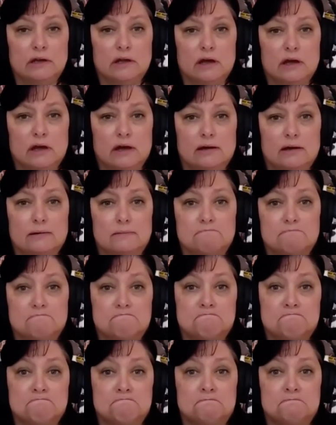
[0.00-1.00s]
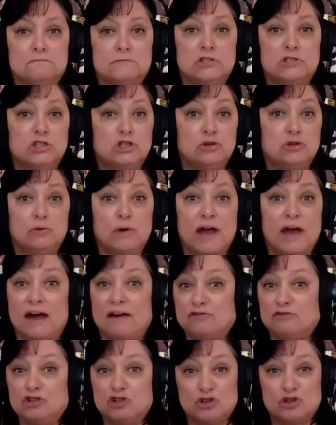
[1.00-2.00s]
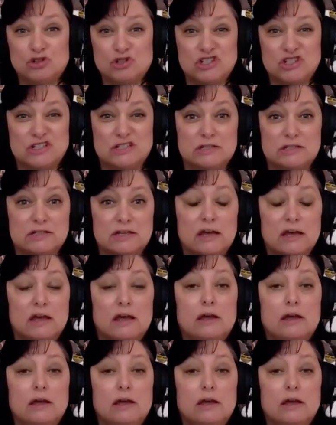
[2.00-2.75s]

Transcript: to have churches